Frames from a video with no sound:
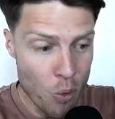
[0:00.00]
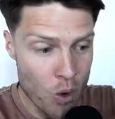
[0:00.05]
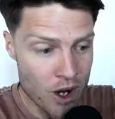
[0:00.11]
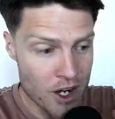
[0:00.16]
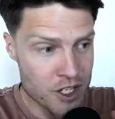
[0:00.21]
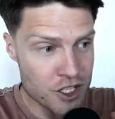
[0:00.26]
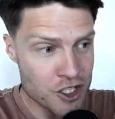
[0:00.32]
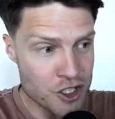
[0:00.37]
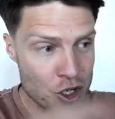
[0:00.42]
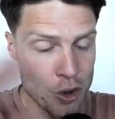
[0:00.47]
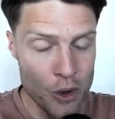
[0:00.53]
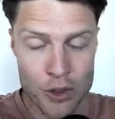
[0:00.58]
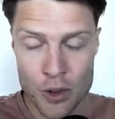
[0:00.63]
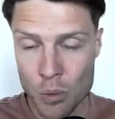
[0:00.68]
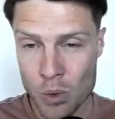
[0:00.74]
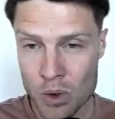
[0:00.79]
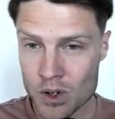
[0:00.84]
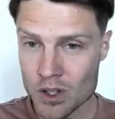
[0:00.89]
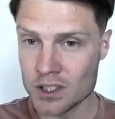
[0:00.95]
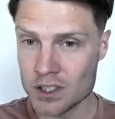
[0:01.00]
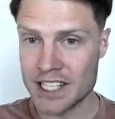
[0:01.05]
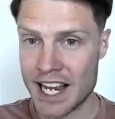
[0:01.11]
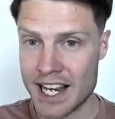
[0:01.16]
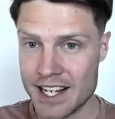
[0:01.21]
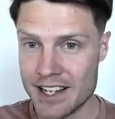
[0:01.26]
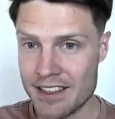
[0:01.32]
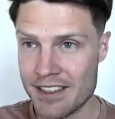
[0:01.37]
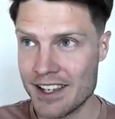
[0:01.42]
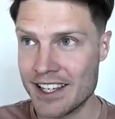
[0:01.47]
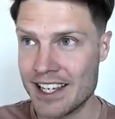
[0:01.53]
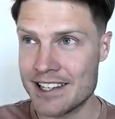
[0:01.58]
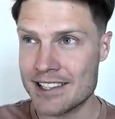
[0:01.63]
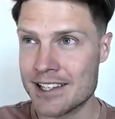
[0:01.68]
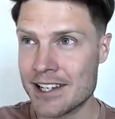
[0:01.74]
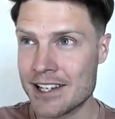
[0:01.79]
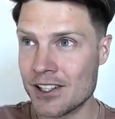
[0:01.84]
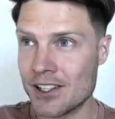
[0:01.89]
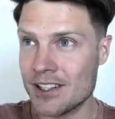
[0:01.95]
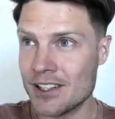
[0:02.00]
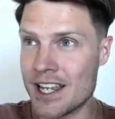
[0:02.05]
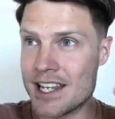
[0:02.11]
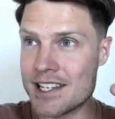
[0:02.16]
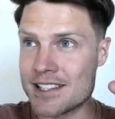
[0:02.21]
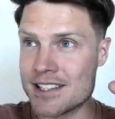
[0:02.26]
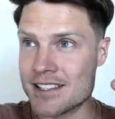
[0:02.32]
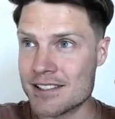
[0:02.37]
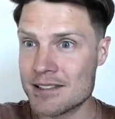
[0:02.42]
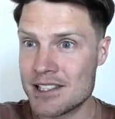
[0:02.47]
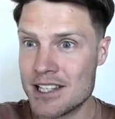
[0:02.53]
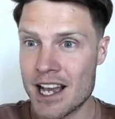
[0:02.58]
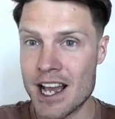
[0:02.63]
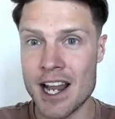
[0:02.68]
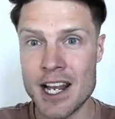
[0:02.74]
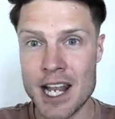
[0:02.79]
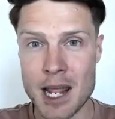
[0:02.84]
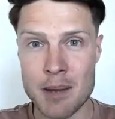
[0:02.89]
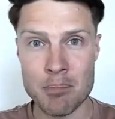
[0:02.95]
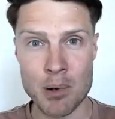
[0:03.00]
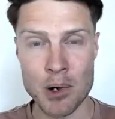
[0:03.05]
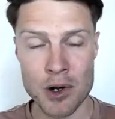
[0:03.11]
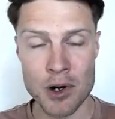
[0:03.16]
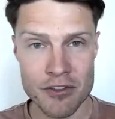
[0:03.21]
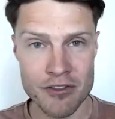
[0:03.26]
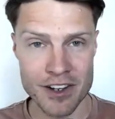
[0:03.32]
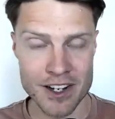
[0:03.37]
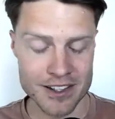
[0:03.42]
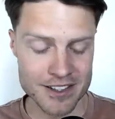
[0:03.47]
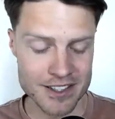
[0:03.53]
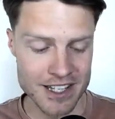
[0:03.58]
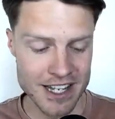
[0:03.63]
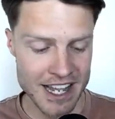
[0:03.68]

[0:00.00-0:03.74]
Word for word: to show the world anything until it's done and perfect.